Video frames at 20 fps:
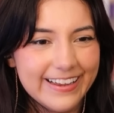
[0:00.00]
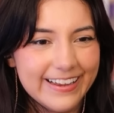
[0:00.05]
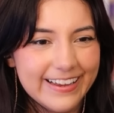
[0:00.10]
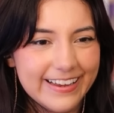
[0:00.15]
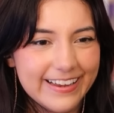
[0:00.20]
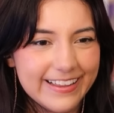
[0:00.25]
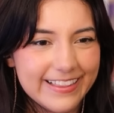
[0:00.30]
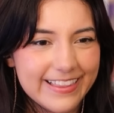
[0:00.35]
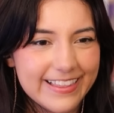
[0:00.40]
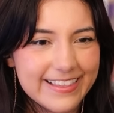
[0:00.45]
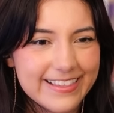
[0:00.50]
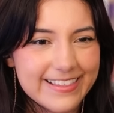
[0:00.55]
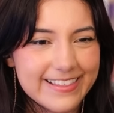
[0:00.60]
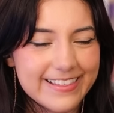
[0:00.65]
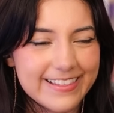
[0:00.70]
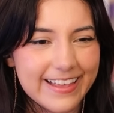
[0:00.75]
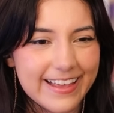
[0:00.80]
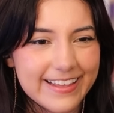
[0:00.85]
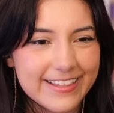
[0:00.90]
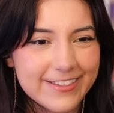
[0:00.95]
In the
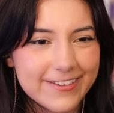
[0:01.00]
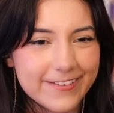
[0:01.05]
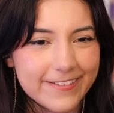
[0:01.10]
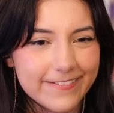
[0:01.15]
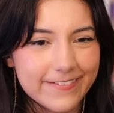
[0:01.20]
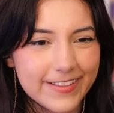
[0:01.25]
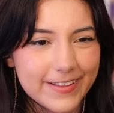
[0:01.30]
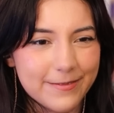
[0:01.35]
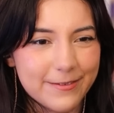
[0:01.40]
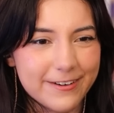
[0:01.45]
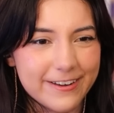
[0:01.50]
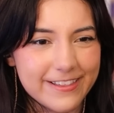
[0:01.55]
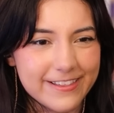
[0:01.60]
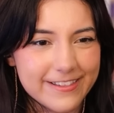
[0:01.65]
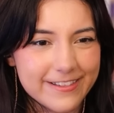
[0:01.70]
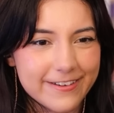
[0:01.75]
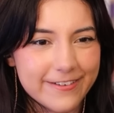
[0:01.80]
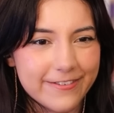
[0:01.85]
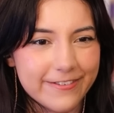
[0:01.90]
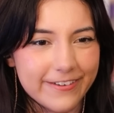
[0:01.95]
Statue of
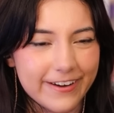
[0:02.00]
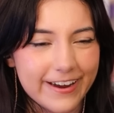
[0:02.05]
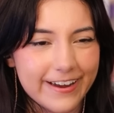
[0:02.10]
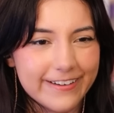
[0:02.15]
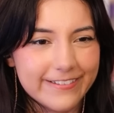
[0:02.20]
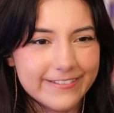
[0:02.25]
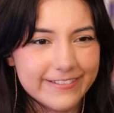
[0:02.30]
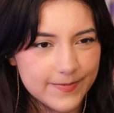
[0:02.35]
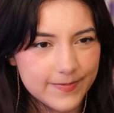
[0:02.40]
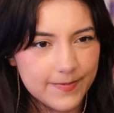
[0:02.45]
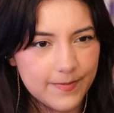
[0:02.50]
Liberty's crown.